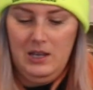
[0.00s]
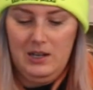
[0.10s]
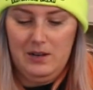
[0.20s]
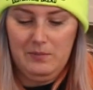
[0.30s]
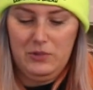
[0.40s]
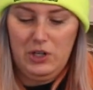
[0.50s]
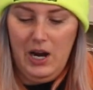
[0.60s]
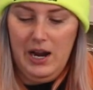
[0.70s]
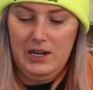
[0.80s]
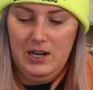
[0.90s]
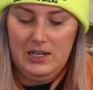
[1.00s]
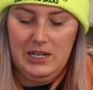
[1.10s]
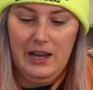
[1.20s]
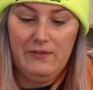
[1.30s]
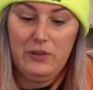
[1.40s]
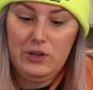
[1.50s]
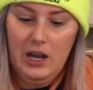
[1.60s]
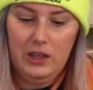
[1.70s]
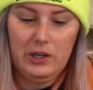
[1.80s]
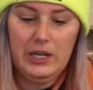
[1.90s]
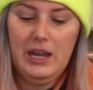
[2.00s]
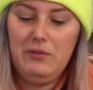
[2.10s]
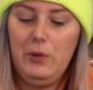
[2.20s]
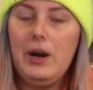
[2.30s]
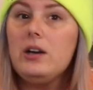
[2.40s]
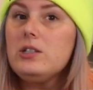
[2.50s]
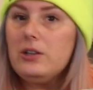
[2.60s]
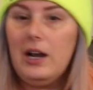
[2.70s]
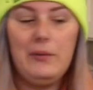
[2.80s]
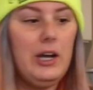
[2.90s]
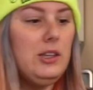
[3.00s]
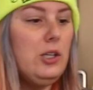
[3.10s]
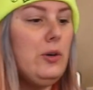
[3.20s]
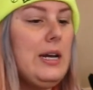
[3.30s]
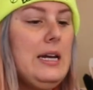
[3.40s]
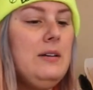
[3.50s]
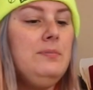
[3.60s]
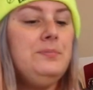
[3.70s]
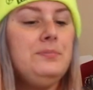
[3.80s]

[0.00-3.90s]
And I'm trying not to get food coloring everywhere. So now we got the green.